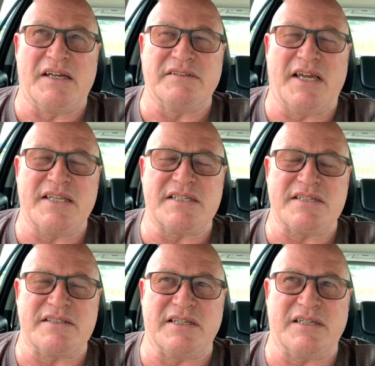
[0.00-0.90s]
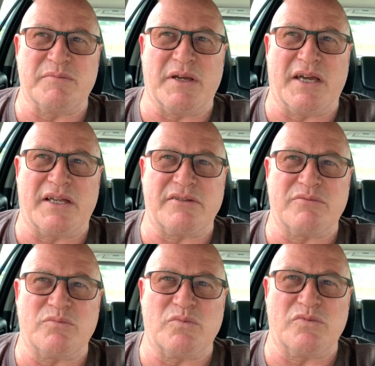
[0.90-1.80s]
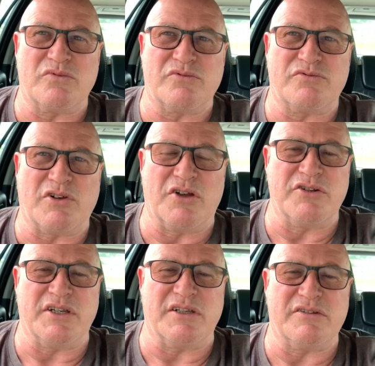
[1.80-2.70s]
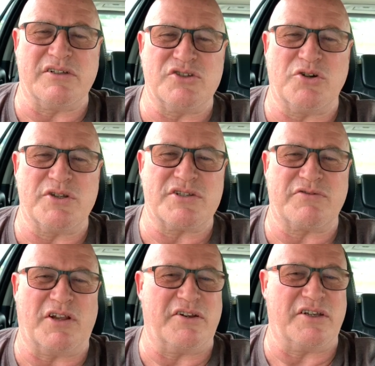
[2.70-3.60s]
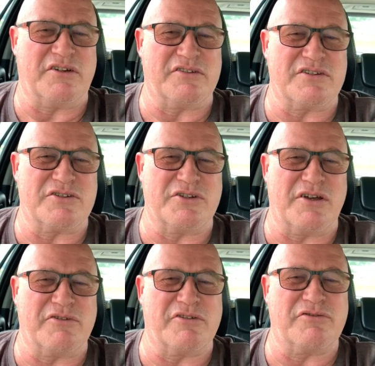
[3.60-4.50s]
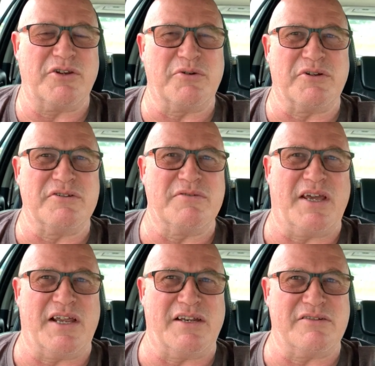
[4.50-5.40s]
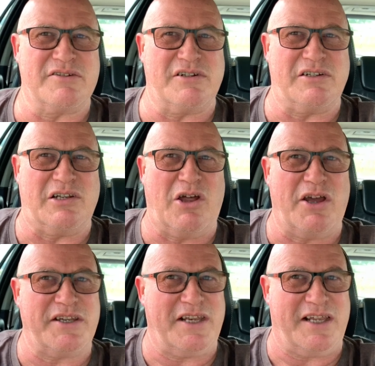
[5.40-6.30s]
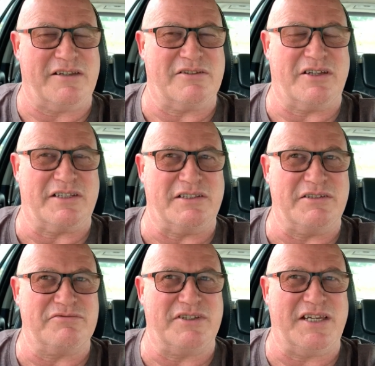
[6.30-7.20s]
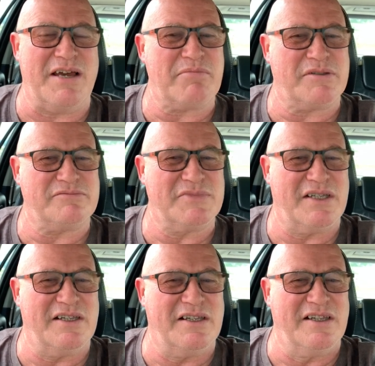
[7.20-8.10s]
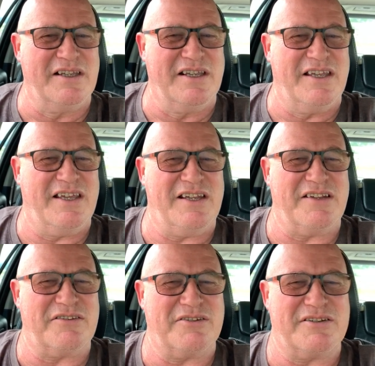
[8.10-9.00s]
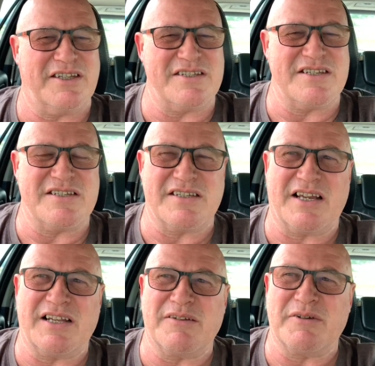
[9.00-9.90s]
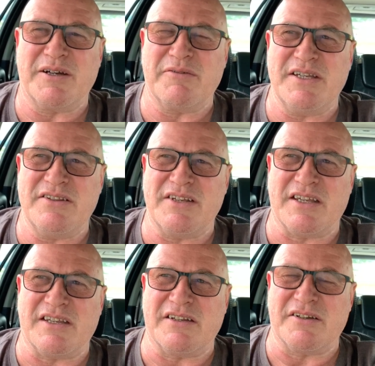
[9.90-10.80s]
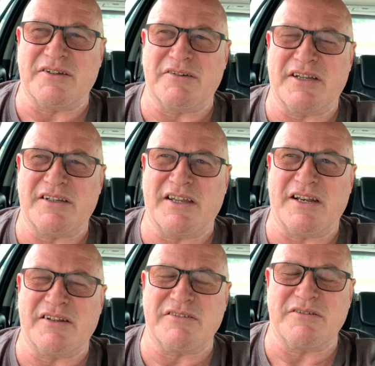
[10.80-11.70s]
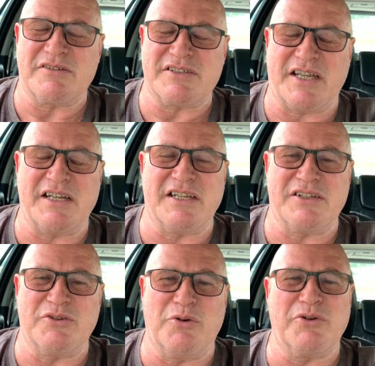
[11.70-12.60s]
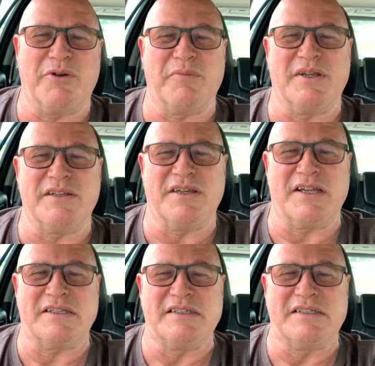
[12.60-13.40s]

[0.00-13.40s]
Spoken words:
dancers think about floating, your joints floating on the synovial fluid and lightening, like lifting up. And I thought, that's exactly the way we think, you know. And suddenly it dawned on me that